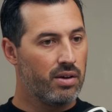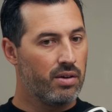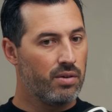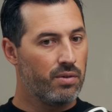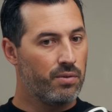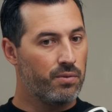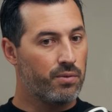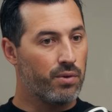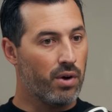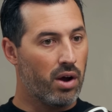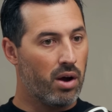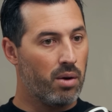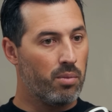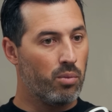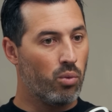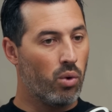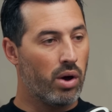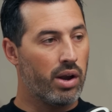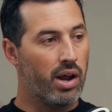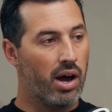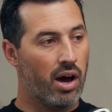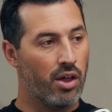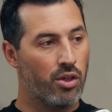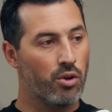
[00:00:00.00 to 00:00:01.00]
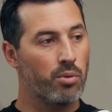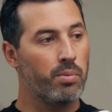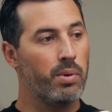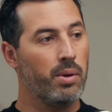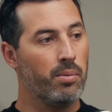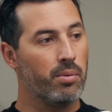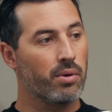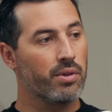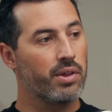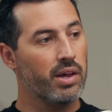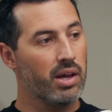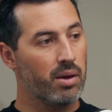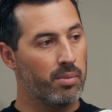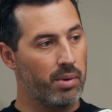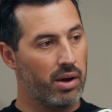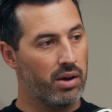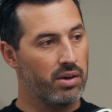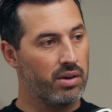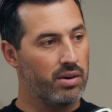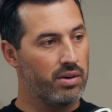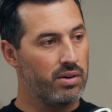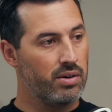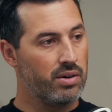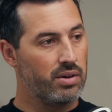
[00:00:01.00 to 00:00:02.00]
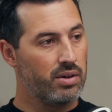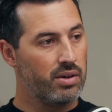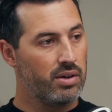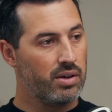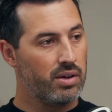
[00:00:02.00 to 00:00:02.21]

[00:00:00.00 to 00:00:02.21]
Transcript: from what other people think about you.